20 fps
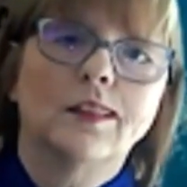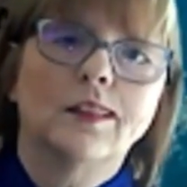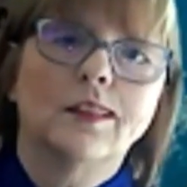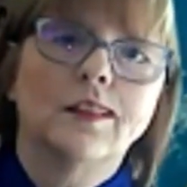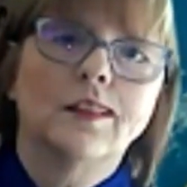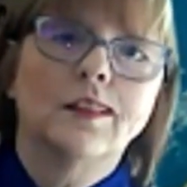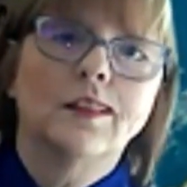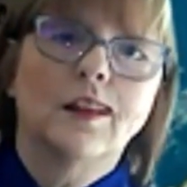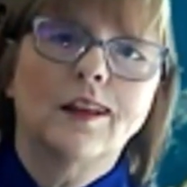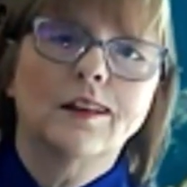
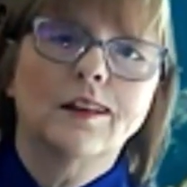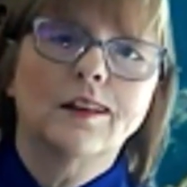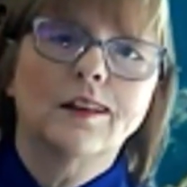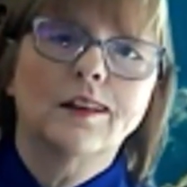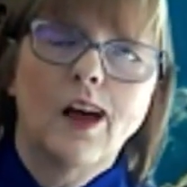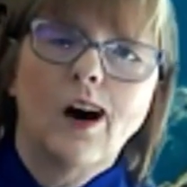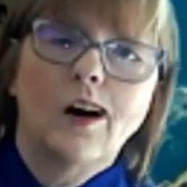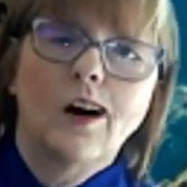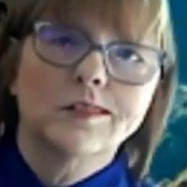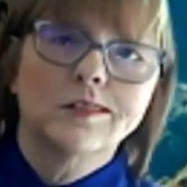the
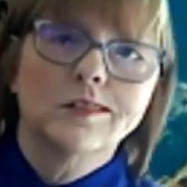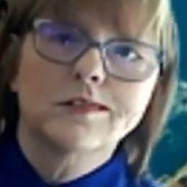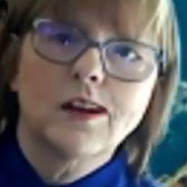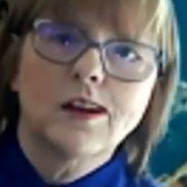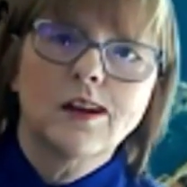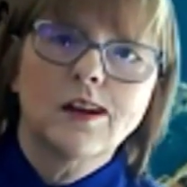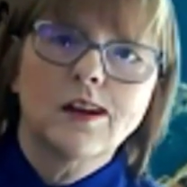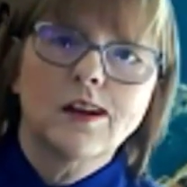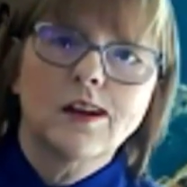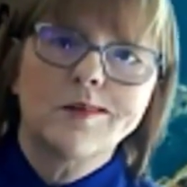loss
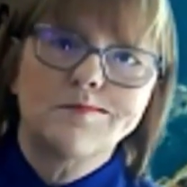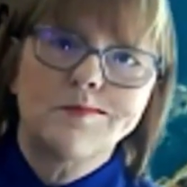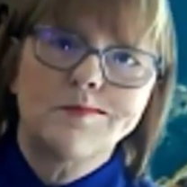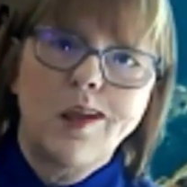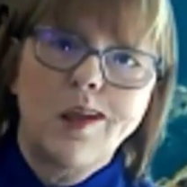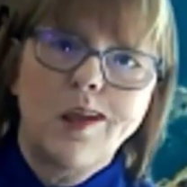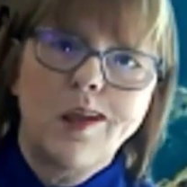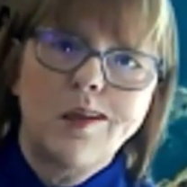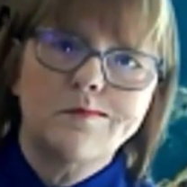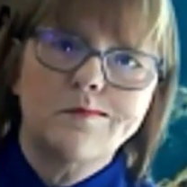of the
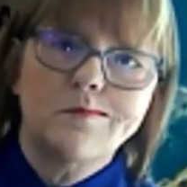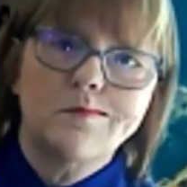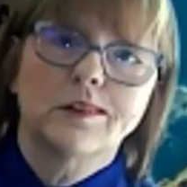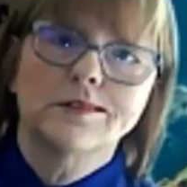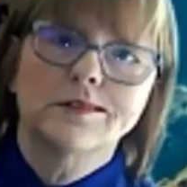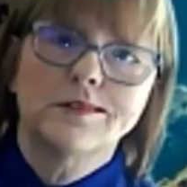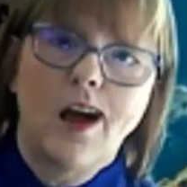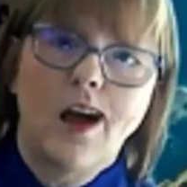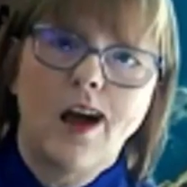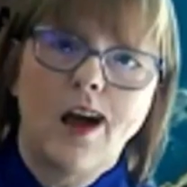people
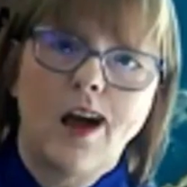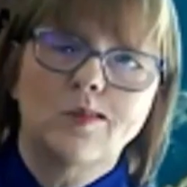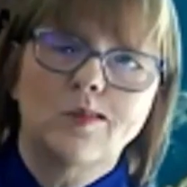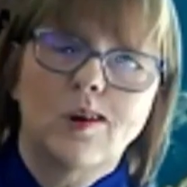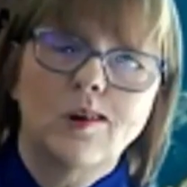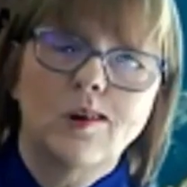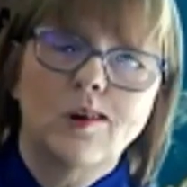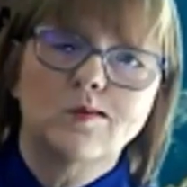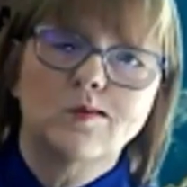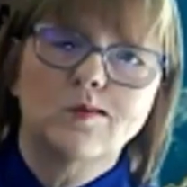in
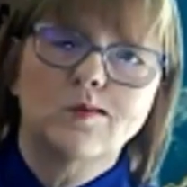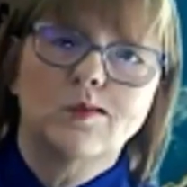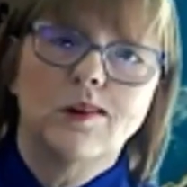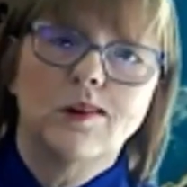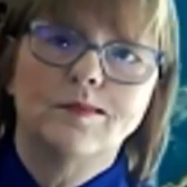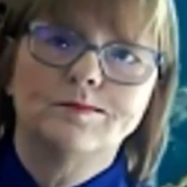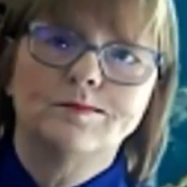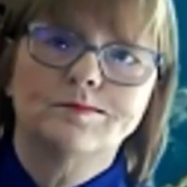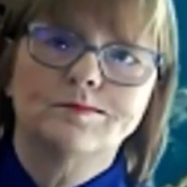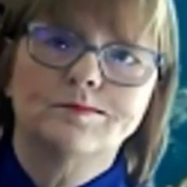
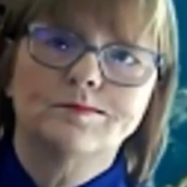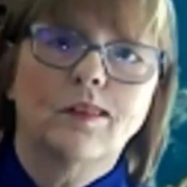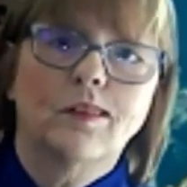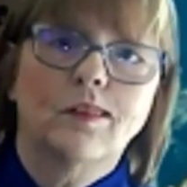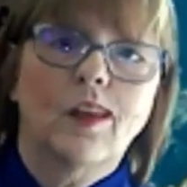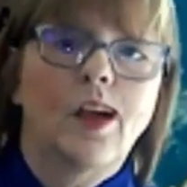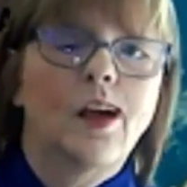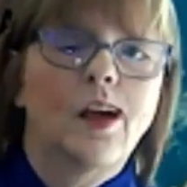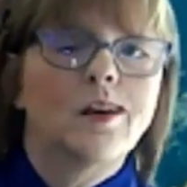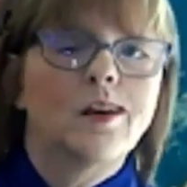911.
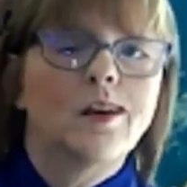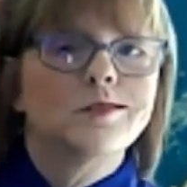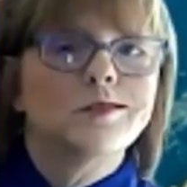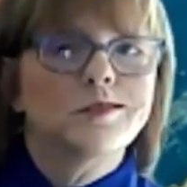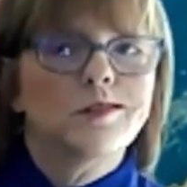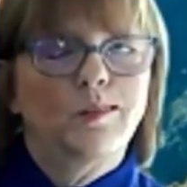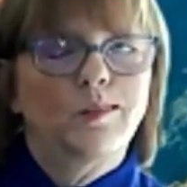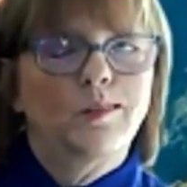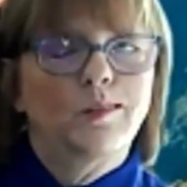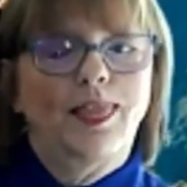
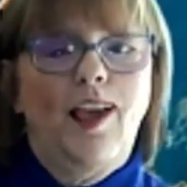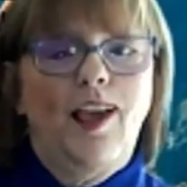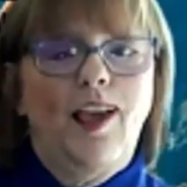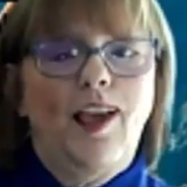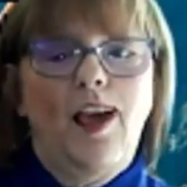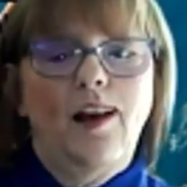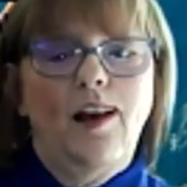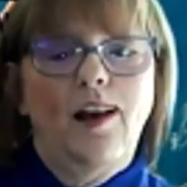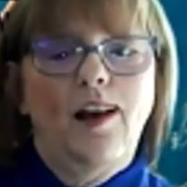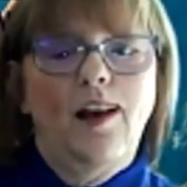So with
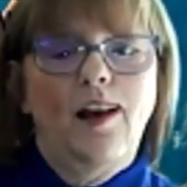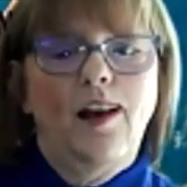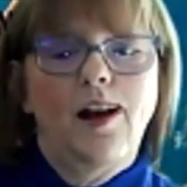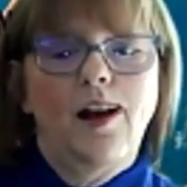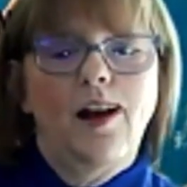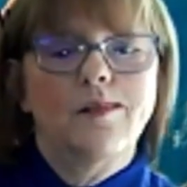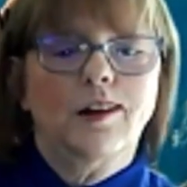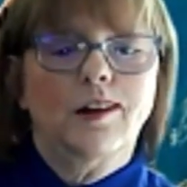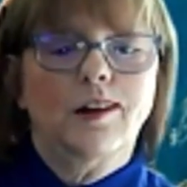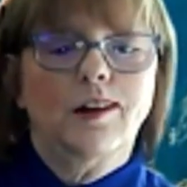that, I'm
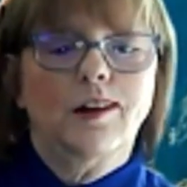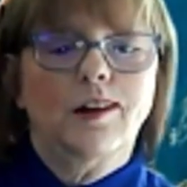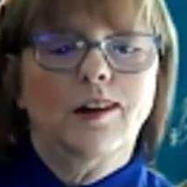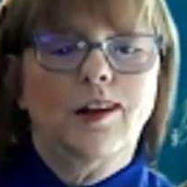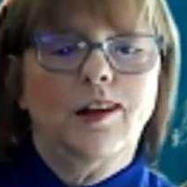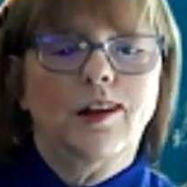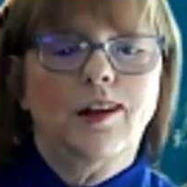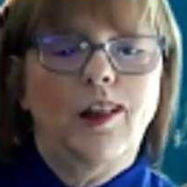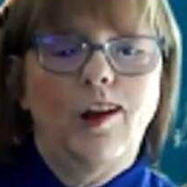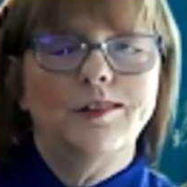going to
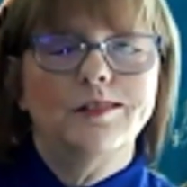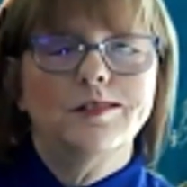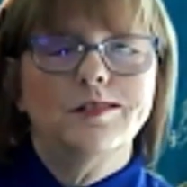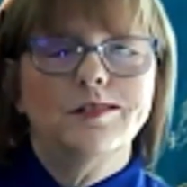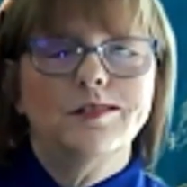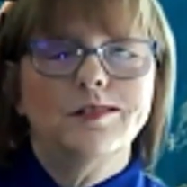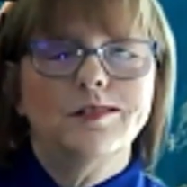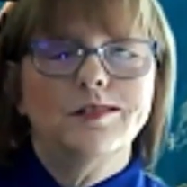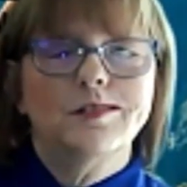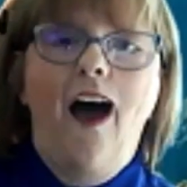
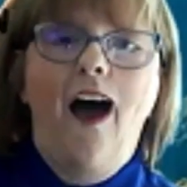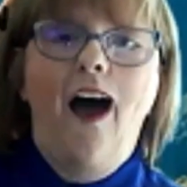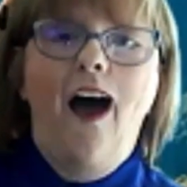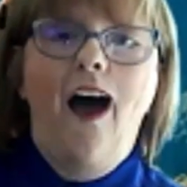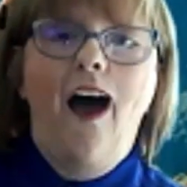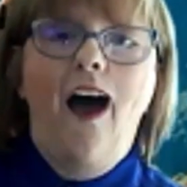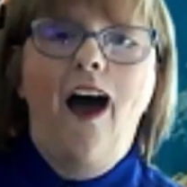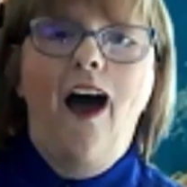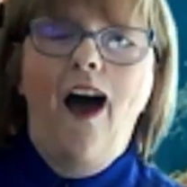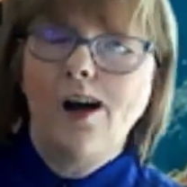close.
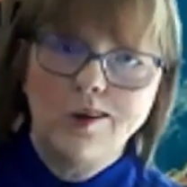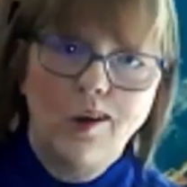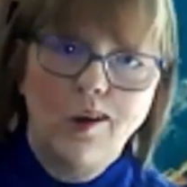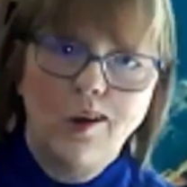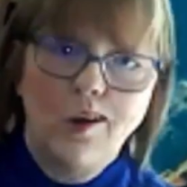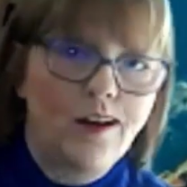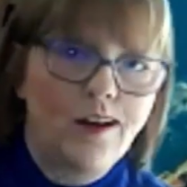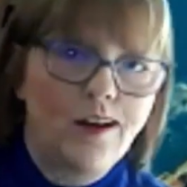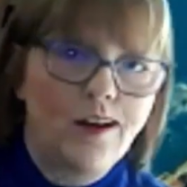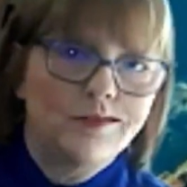I hope
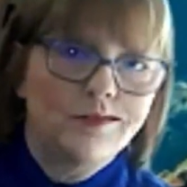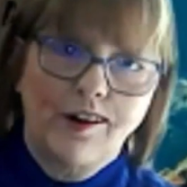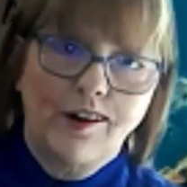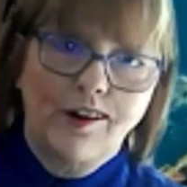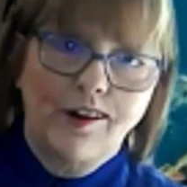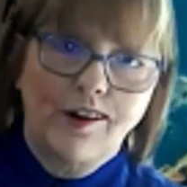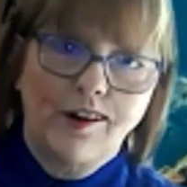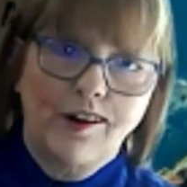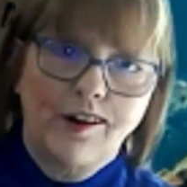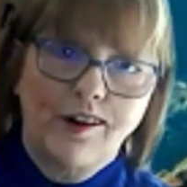you have a
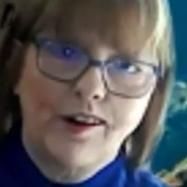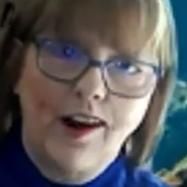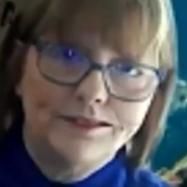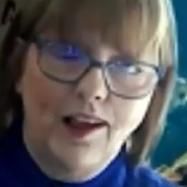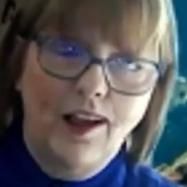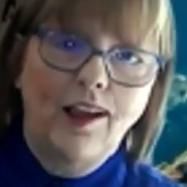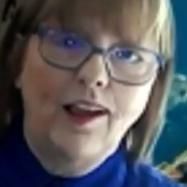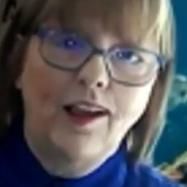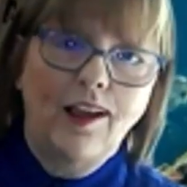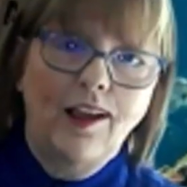great
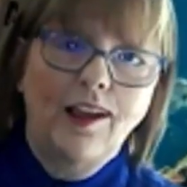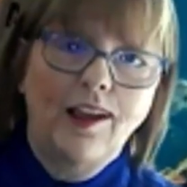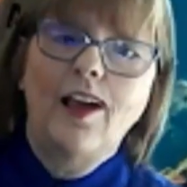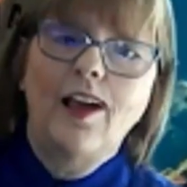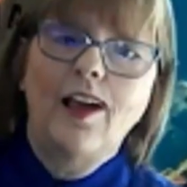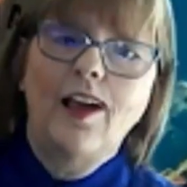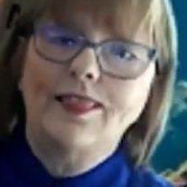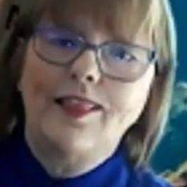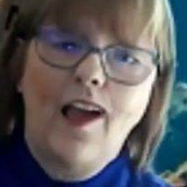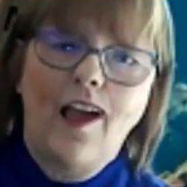day.
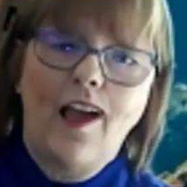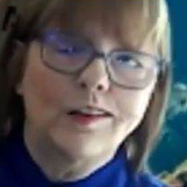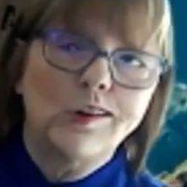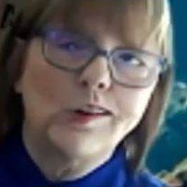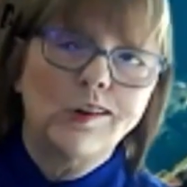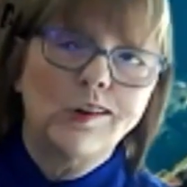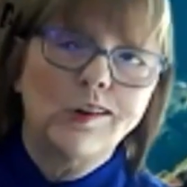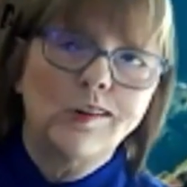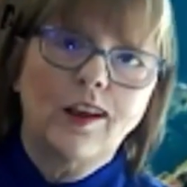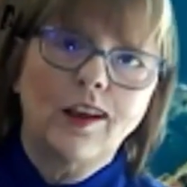
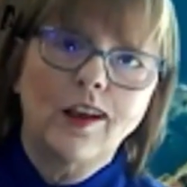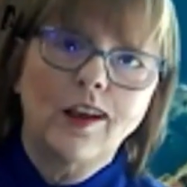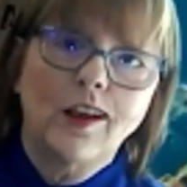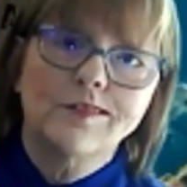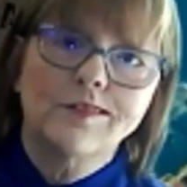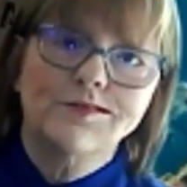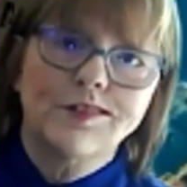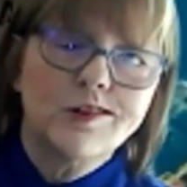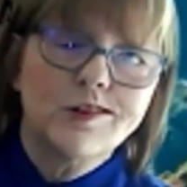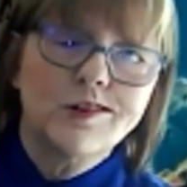Thank you
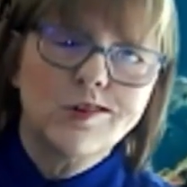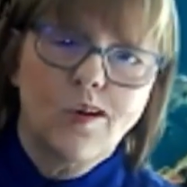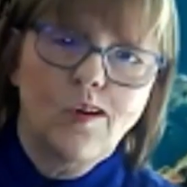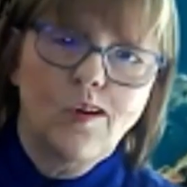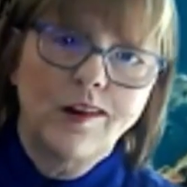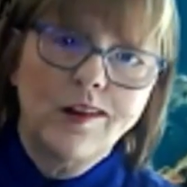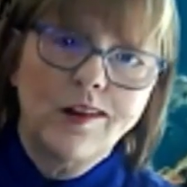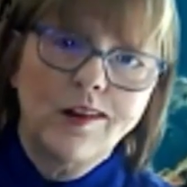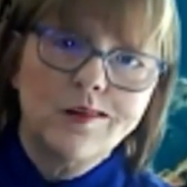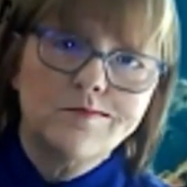again for
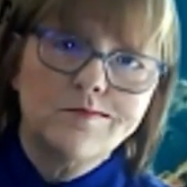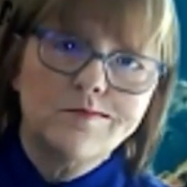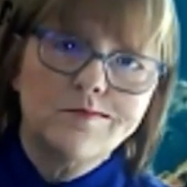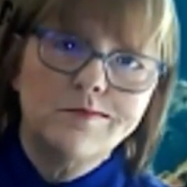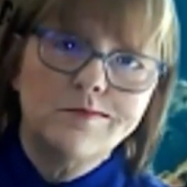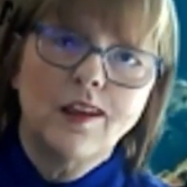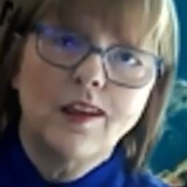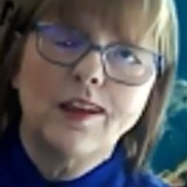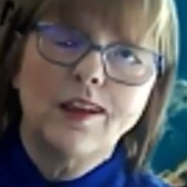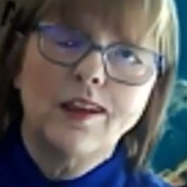joining
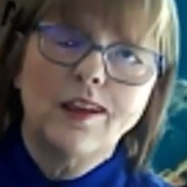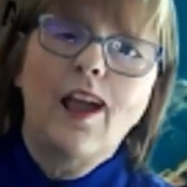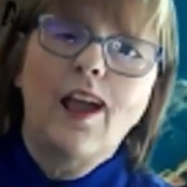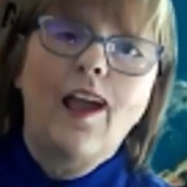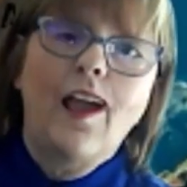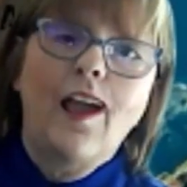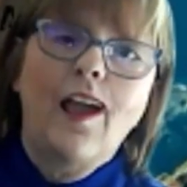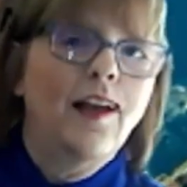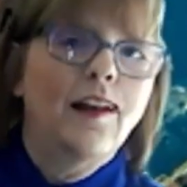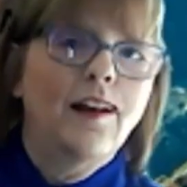
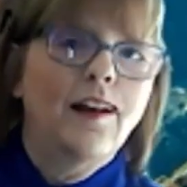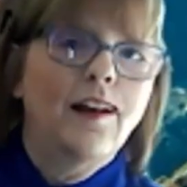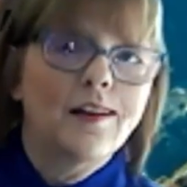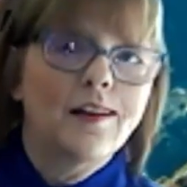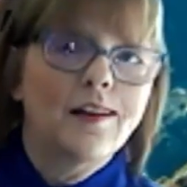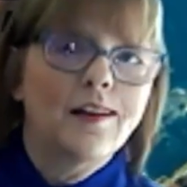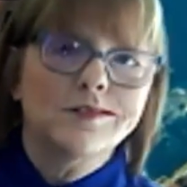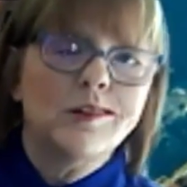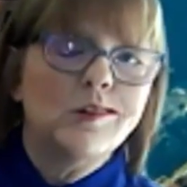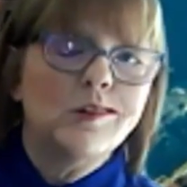me, and
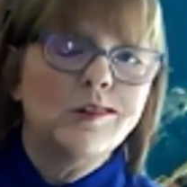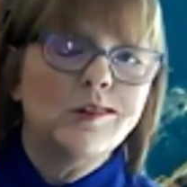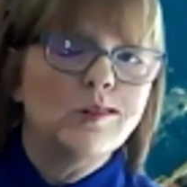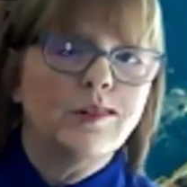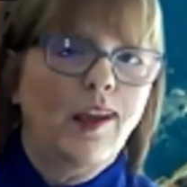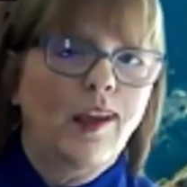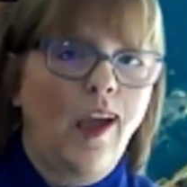I'll see you